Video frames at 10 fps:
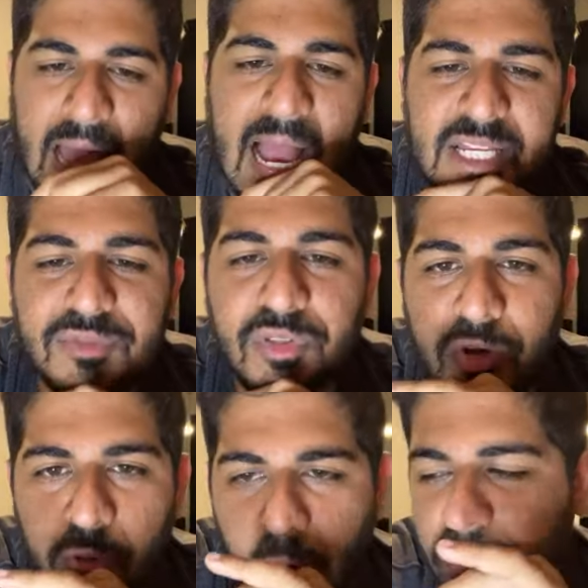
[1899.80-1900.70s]
As for the
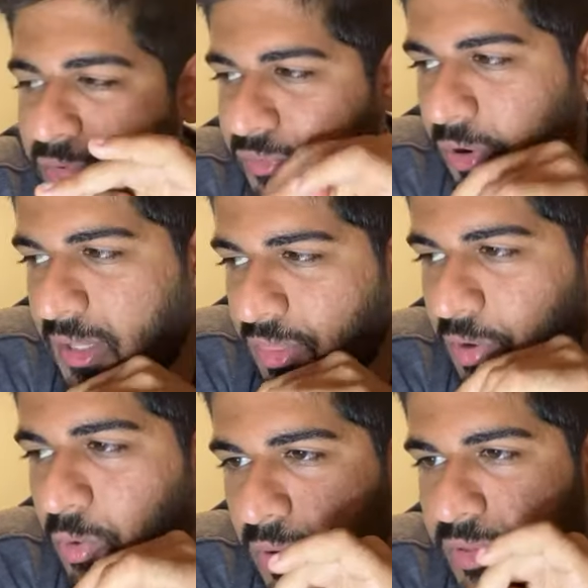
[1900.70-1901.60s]
northern
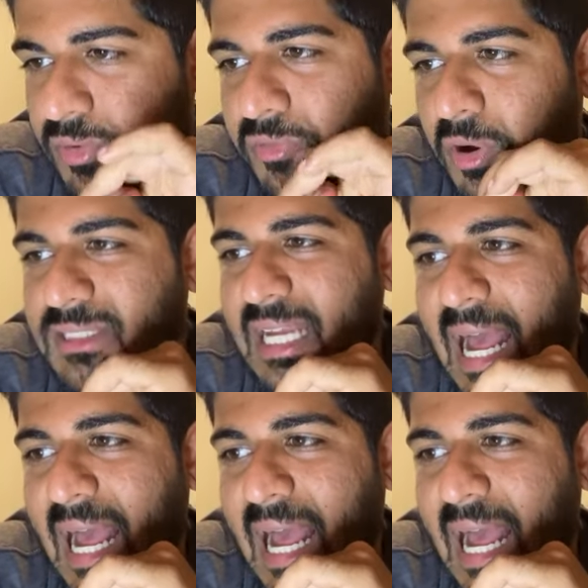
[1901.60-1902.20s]
front,